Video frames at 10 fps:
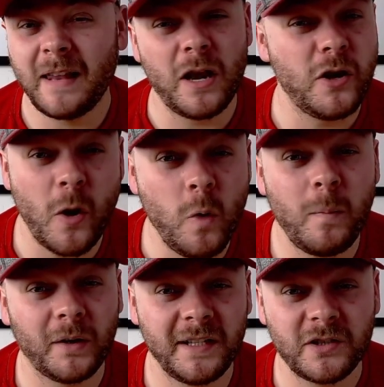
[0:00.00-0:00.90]
that
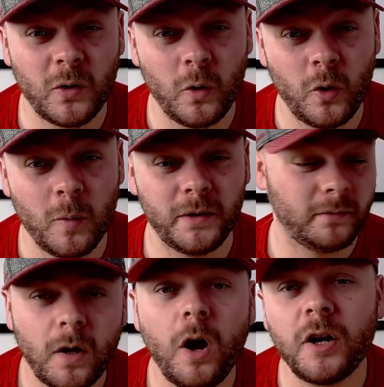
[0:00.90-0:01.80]
nobody saw coming.
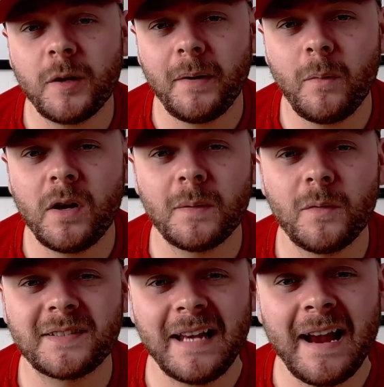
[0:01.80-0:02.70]
Arguably one of the
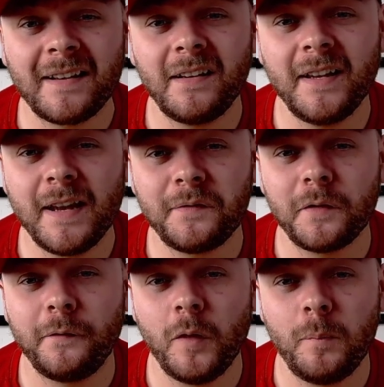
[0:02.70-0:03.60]
most technically
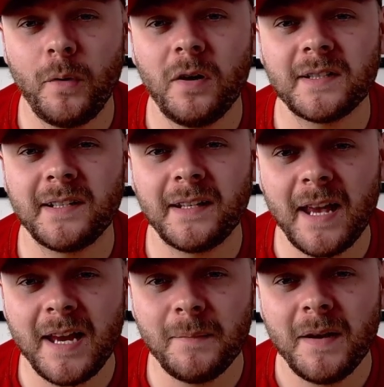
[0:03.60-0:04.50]
gifted footballers in the
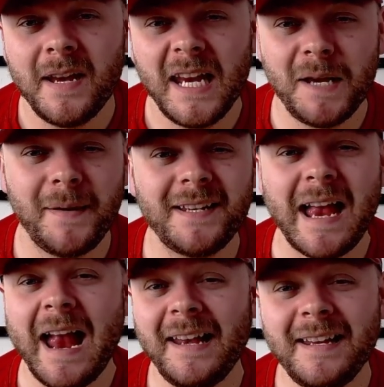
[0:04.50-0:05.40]
game, he makes
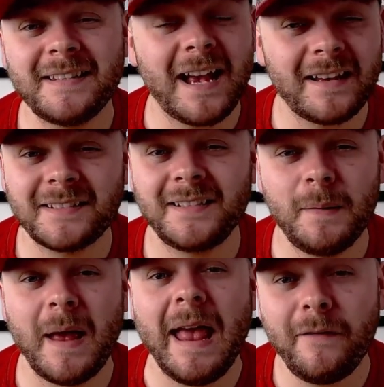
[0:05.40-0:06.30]
any task
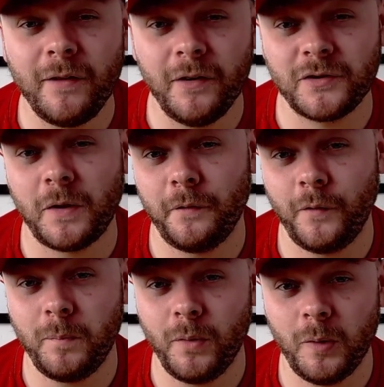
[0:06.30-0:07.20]
seem effortless on the
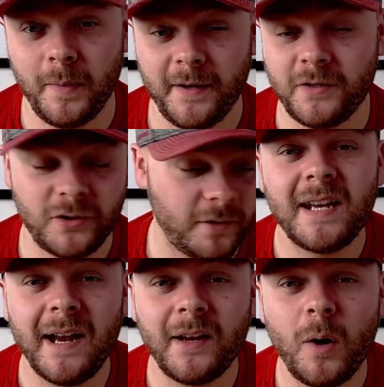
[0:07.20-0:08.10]
football pitch.
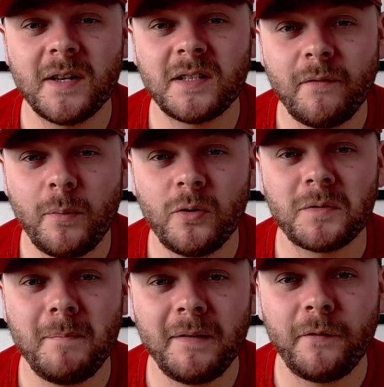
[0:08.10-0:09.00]
Thiago is
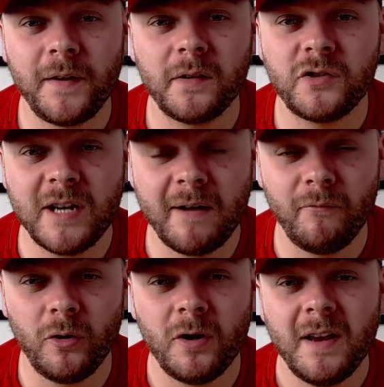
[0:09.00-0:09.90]
Liverpool's midfield
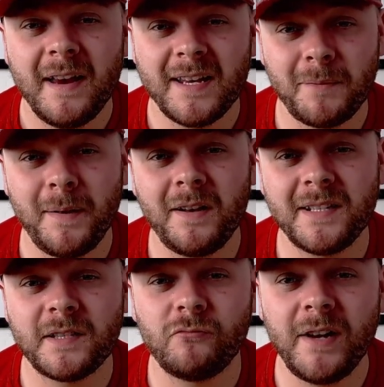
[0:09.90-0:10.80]
general. His
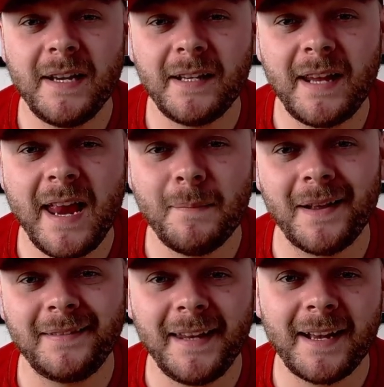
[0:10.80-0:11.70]
ability to read the game
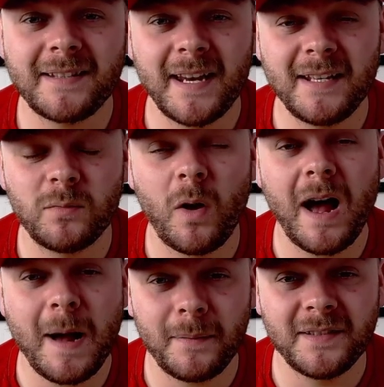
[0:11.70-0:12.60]
and dictate what
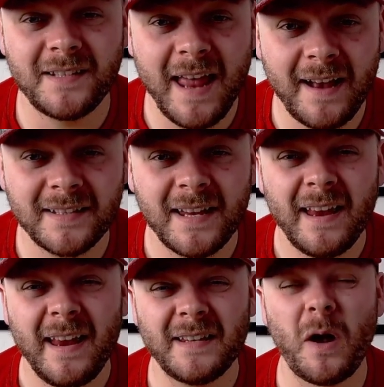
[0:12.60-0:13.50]
happens next
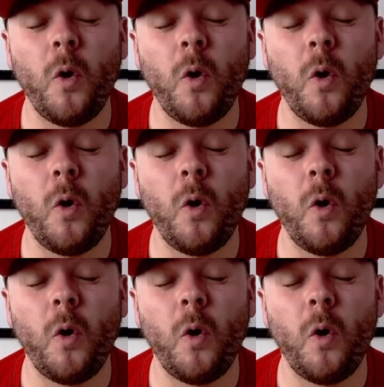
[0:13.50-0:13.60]
is